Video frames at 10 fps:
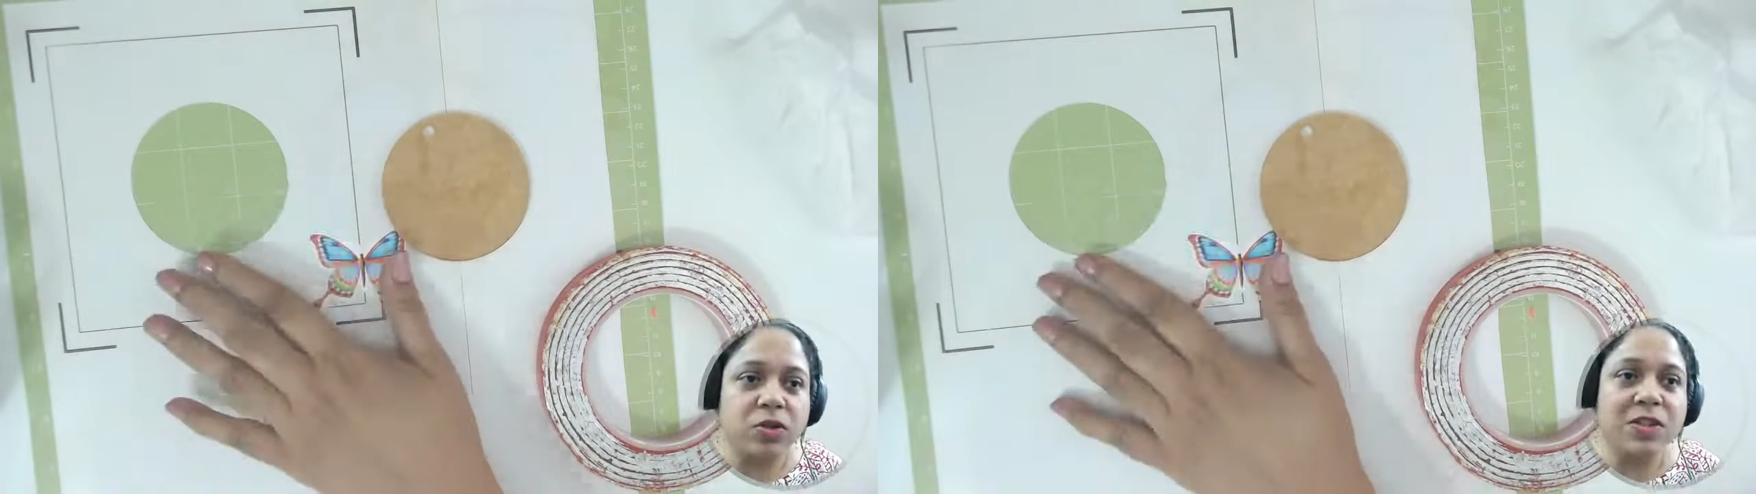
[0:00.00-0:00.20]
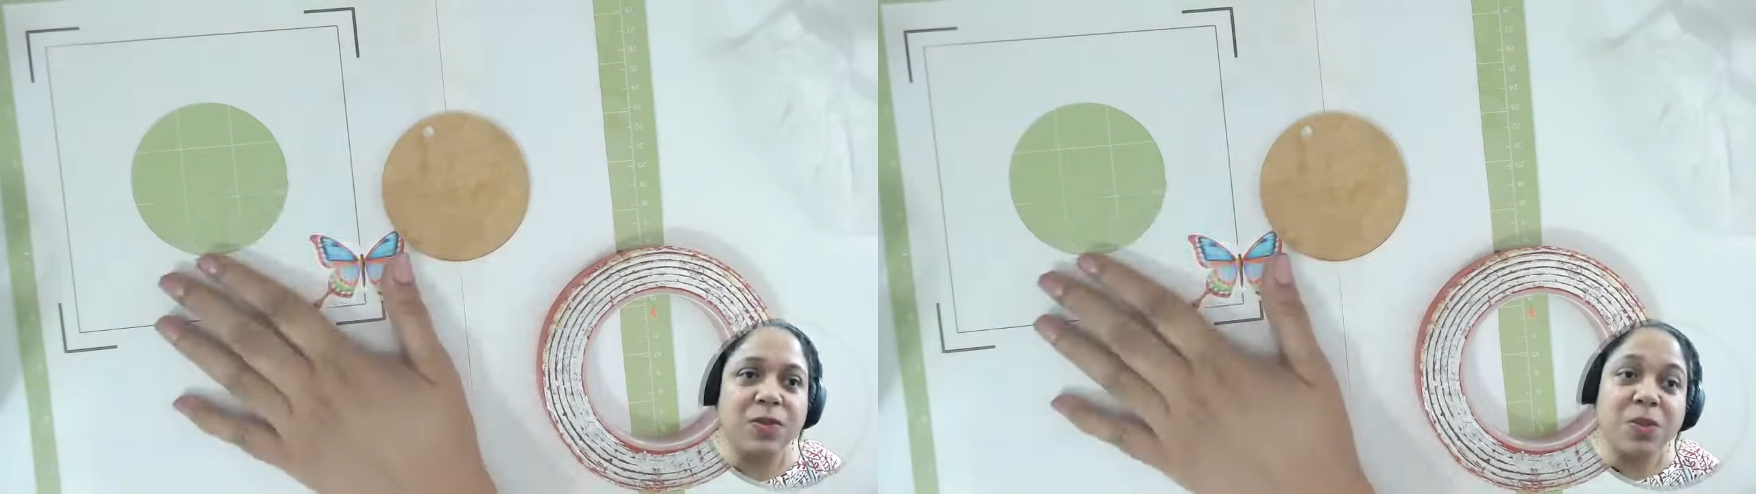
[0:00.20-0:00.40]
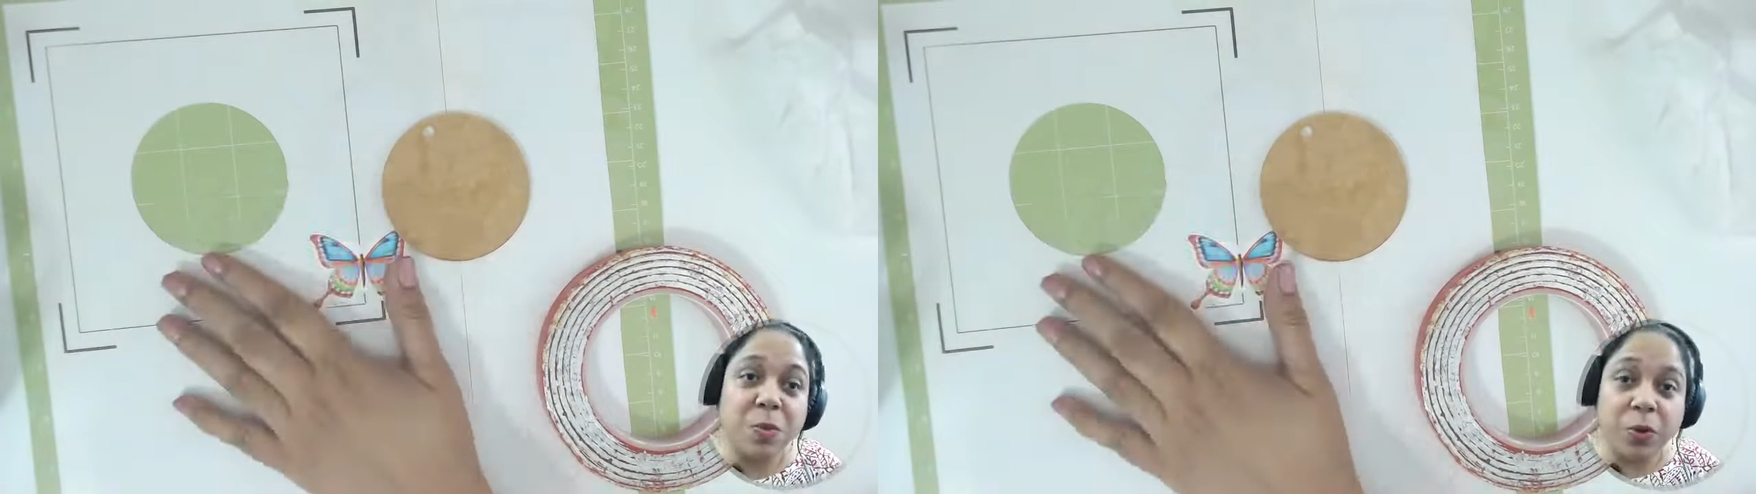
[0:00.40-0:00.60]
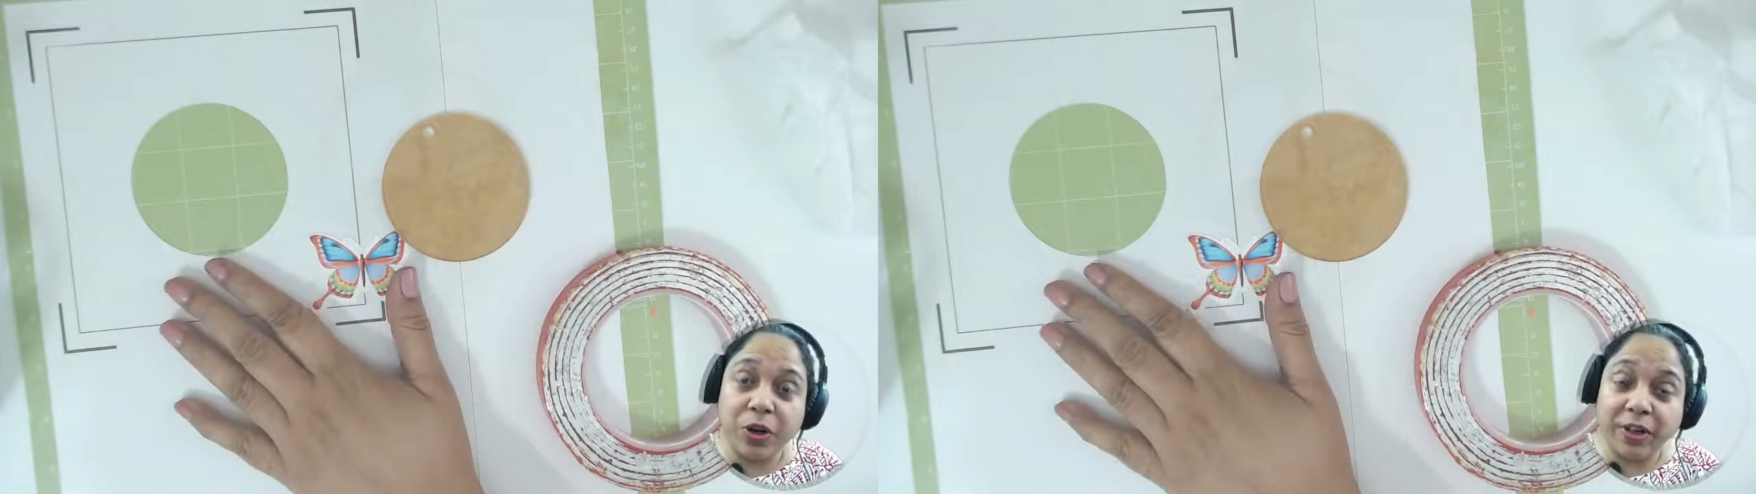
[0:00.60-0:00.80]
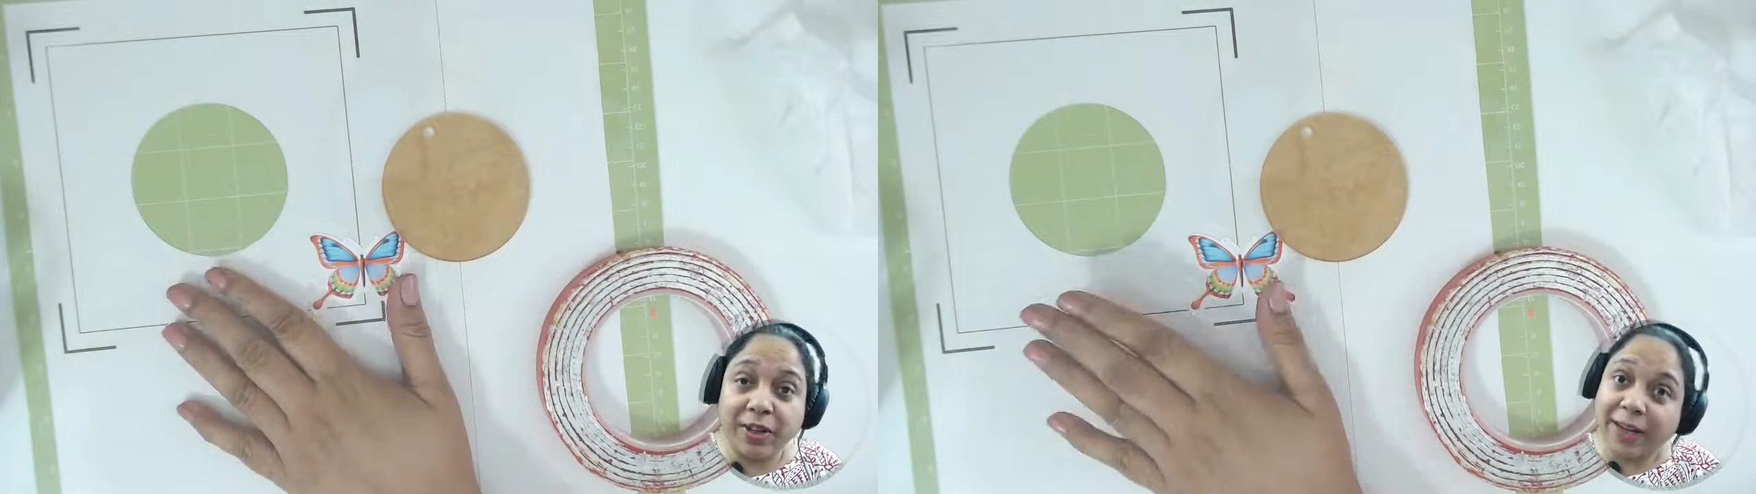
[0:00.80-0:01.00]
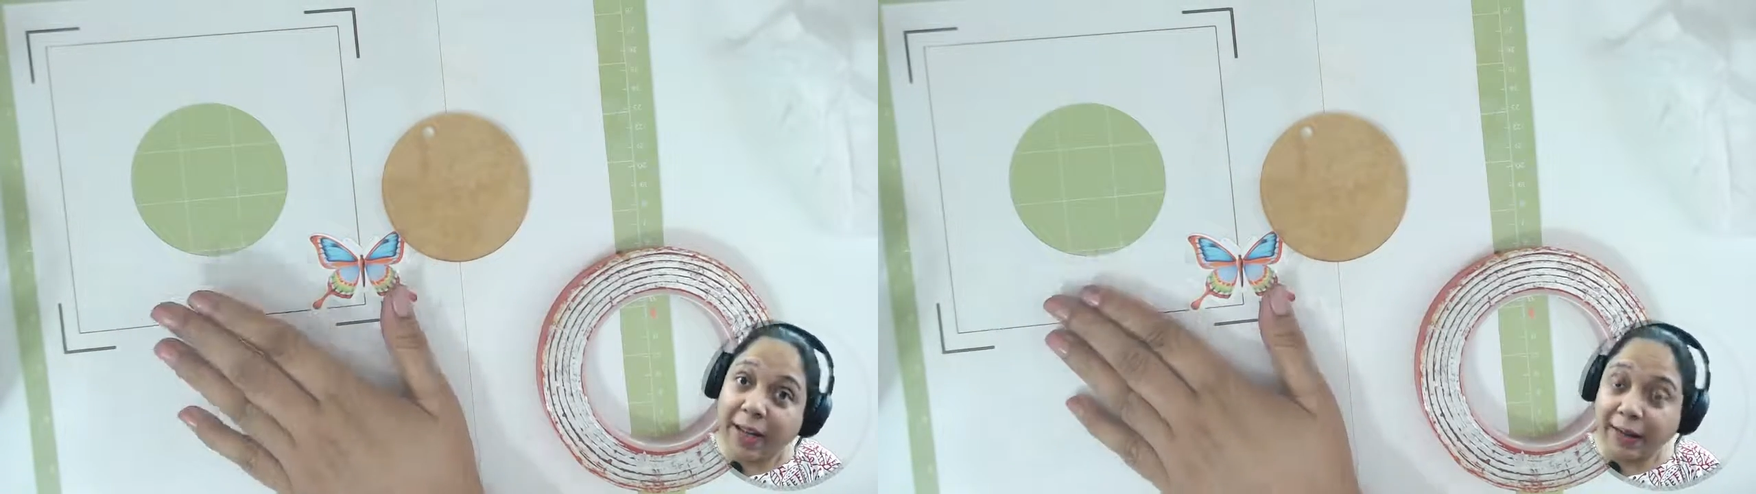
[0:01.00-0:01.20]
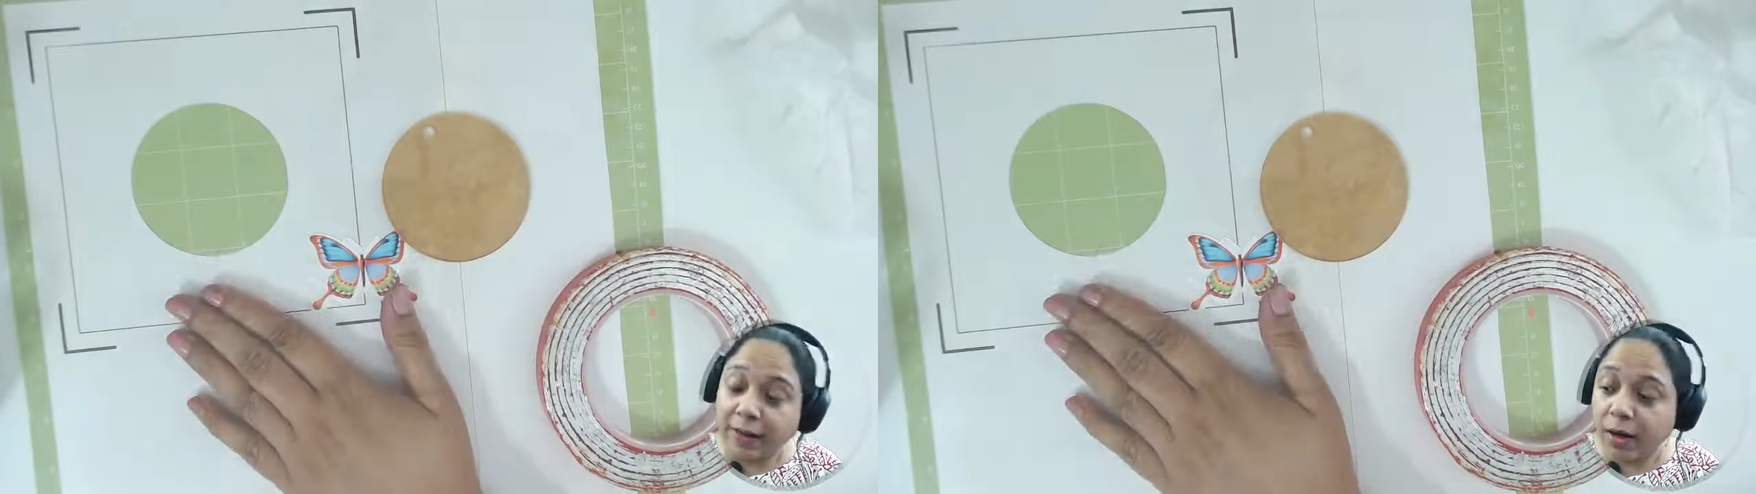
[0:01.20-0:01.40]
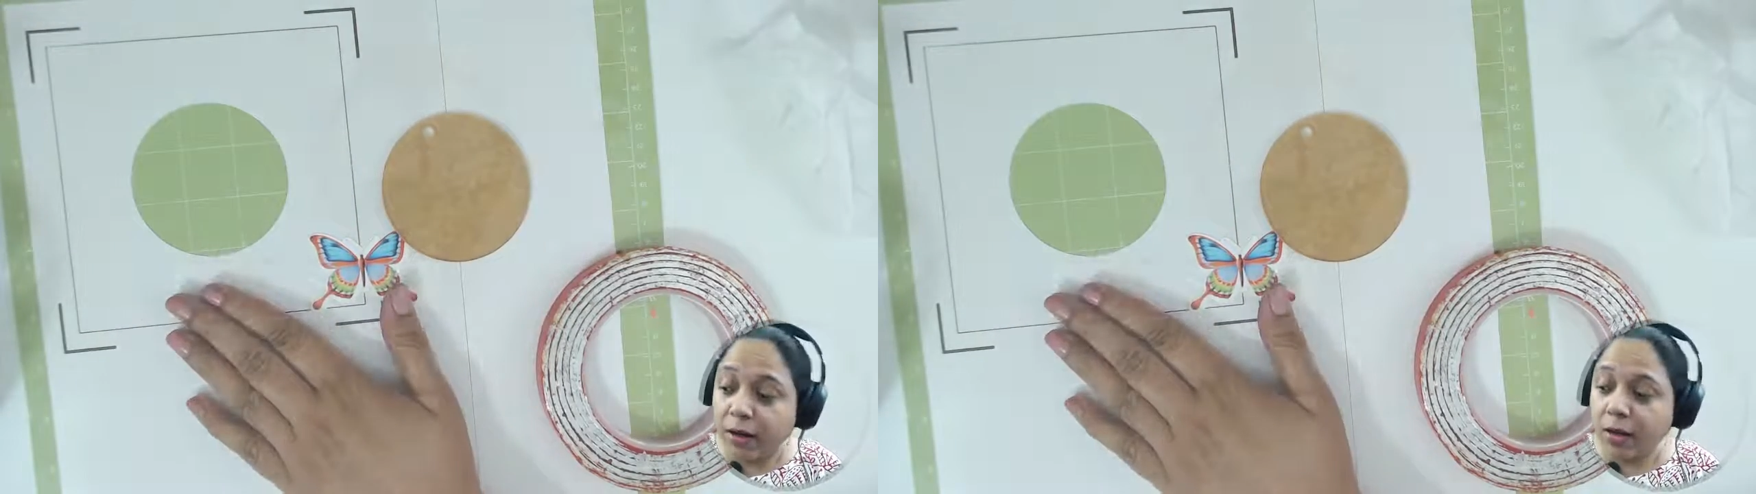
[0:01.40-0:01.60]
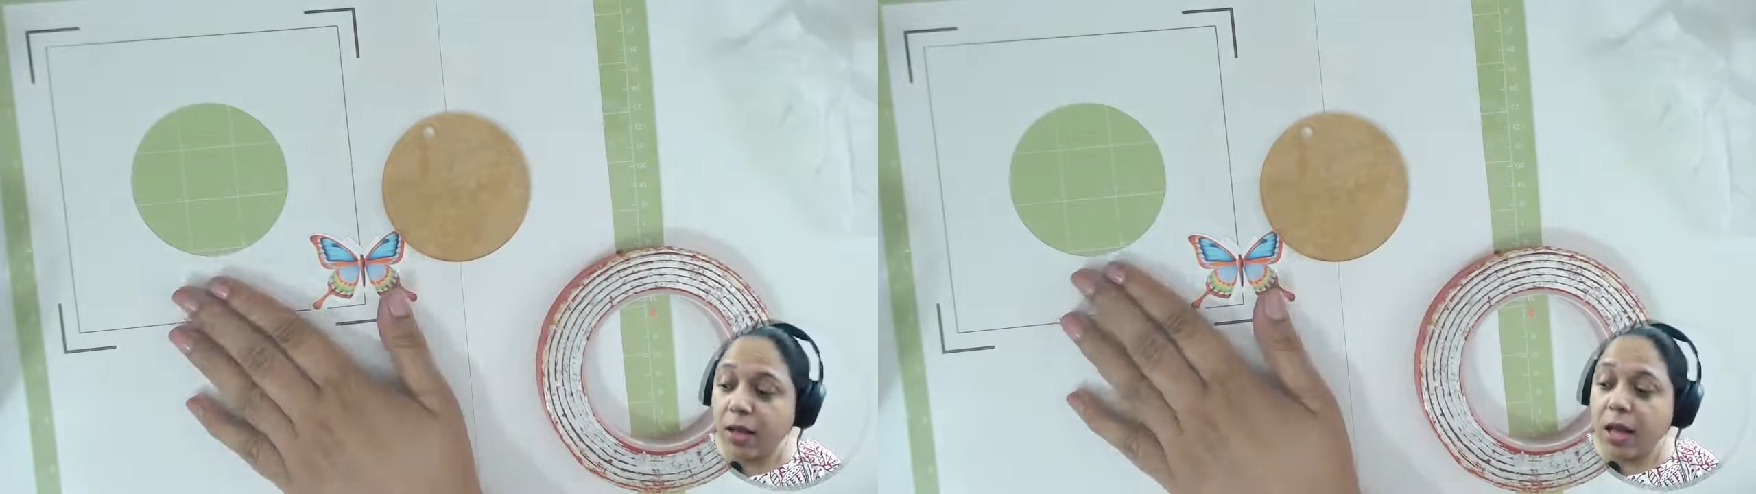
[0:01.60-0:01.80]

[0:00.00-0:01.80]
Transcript: So this was printed and cut.